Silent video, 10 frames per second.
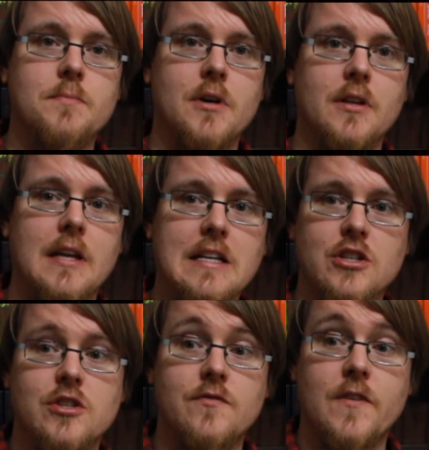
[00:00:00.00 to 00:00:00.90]
but they
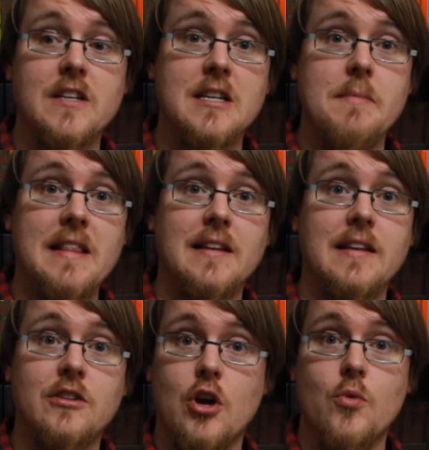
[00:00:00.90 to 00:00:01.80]
just
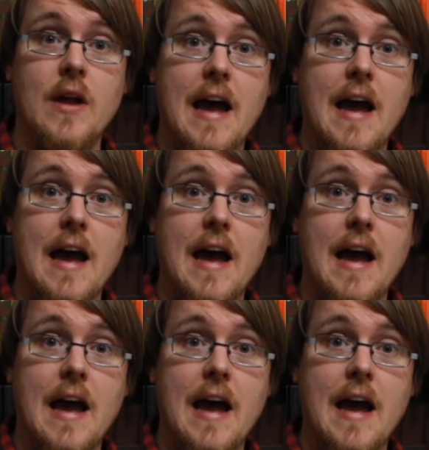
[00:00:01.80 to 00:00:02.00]
fundamentally don't